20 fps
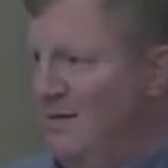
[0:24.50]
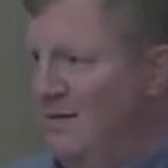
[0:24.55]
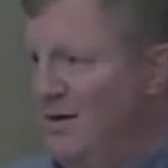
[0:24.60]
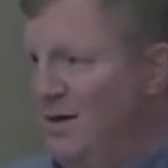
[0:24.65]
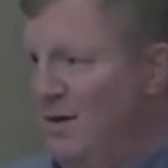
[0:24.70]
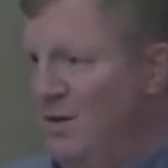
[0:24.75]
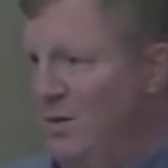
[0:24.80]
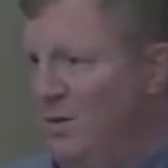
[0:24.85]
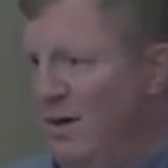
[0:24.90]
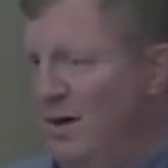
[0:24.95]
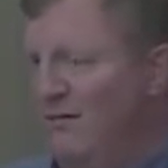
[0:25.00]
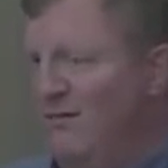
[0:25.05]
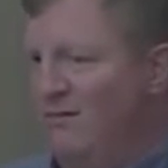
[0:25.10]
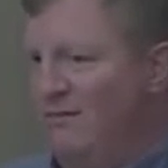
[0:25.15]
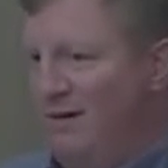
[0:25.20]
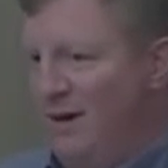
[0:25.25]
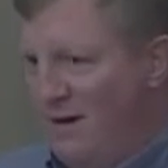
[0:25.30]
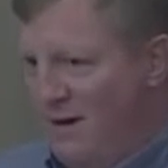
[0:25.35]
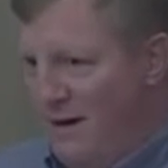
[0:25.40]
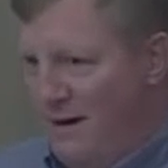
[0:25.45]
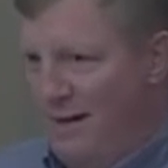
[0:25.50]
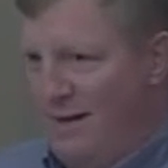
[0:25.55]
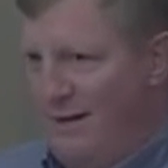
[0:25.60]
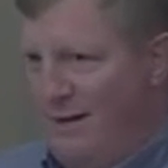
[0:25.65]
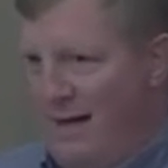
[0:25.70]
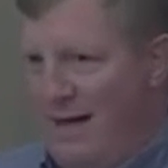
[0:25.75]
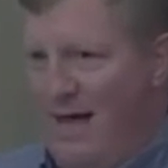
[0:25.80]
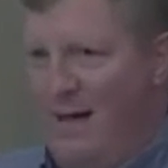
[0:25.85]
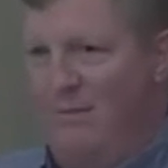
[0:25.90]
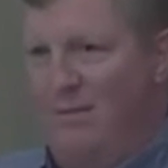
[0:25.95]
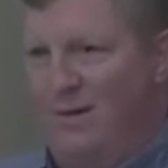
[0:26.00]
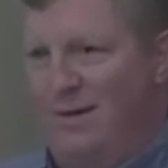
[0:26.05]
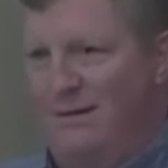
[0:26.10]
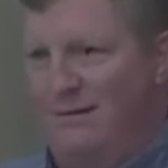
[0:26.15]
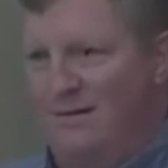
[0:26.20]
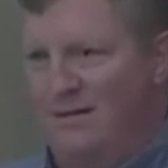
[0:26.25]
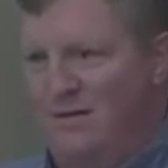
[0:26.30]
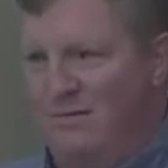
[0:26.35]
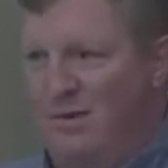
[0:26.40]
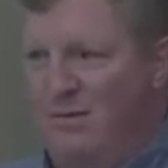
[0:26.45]
So we are very
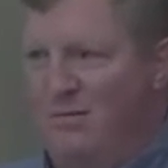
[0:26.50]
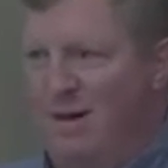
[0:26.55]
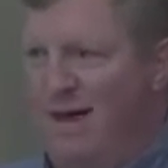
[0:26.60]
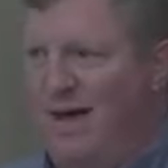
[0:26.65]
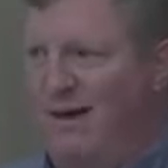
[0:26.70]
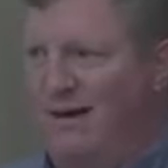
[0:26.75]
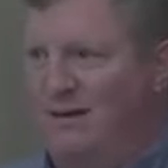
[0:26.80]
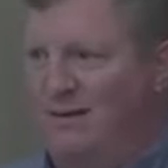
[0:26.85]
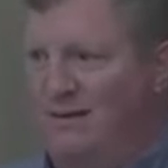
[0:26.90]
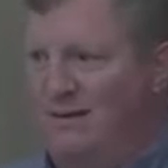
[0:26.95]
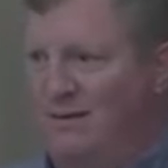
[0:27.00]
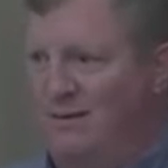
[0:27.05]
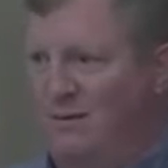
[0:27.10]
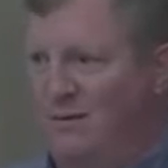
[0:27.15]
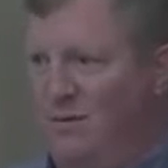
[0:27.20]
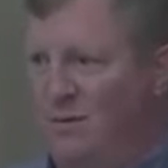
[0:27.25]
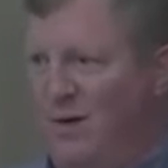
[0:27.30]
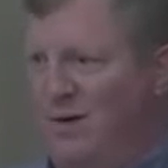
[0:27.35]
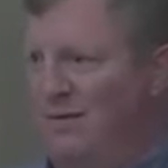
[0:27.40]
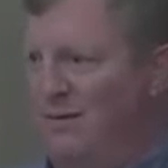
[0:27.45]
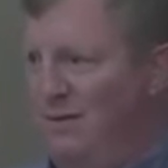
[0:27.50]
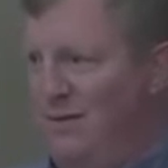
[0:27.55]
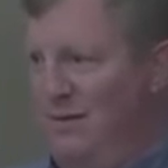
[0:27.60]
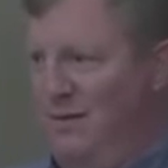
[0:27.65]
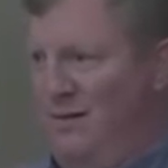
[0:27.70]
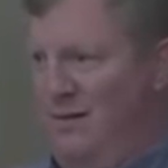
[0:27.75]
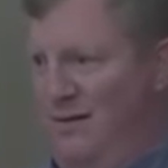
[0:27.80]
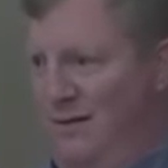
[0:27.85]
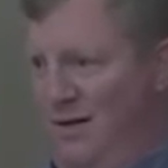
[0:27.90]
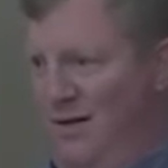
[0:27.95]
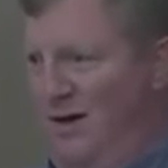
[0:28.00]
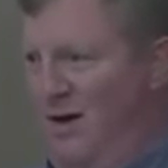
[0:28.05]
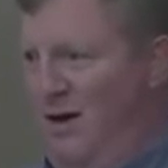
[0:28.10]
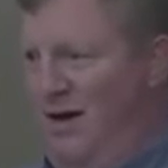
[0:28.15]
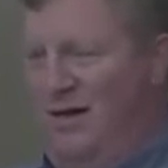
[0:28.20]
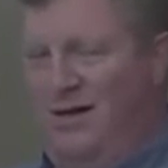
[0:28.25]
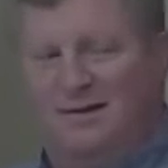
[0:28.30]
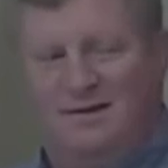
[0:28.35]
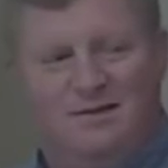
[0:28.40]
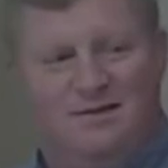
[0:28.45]
happy to be back with an
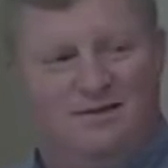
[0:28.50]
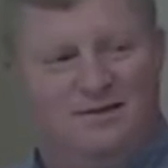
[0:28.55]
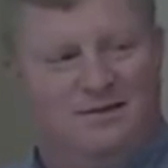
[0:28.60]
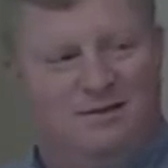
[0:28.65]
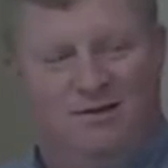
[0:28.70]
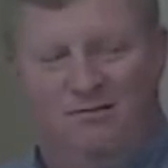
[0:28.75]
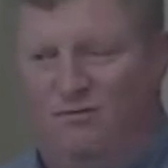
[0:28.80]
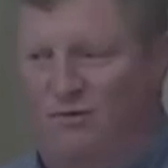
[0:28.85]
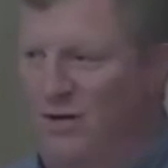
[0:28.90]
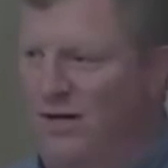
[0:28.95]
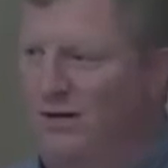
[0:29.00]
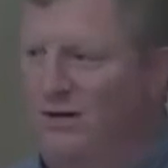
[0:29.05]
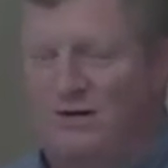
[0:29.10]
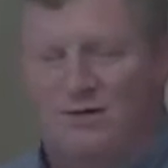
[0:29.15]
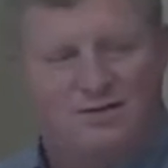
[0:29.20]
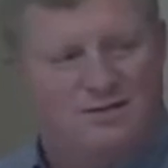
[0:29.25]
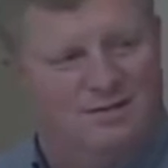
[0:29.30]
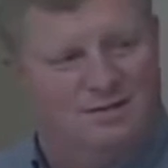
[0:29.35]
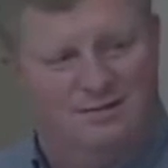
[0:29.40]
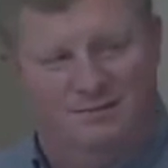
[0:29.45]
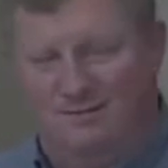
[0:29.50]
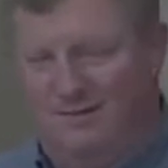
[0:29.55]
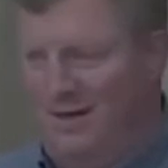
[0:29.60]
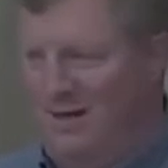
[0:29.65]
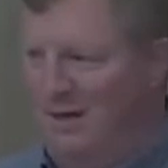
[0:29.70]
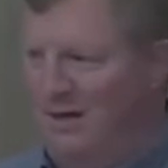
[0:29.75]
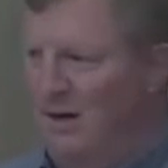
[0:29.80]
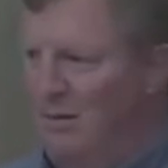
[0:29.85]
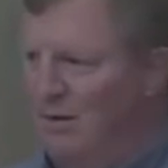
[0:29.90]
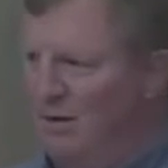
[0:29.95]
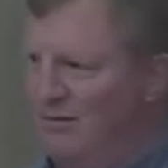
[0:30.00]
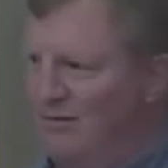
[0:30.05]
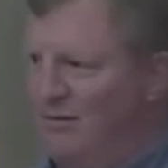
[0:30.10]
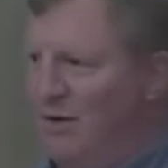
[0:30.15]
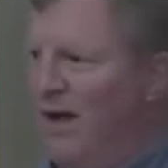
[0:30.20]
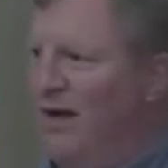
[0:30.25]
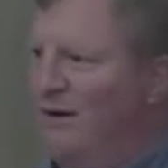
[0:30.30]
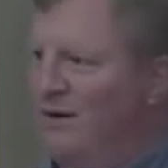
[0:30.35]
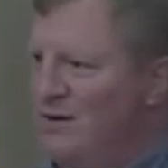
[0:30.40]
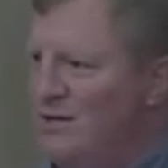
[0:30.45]
audience of readers and a couple
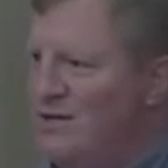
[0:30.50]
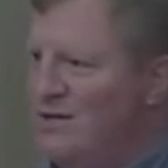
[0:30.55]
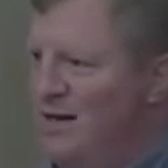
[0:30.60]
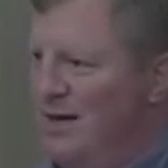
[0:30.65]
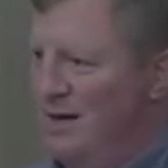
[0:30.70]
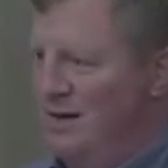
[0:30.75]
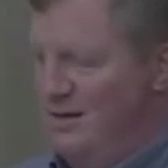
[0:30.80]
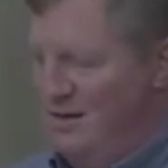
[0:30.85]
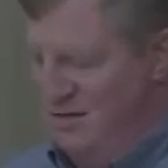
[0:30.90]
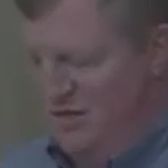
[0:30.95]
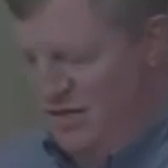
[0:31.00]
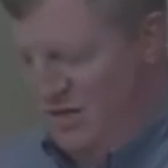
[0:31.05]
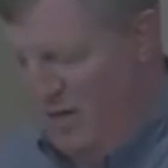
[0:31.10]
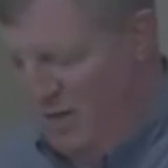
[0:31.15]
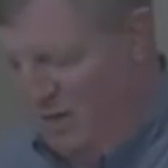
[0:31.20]
of writers here to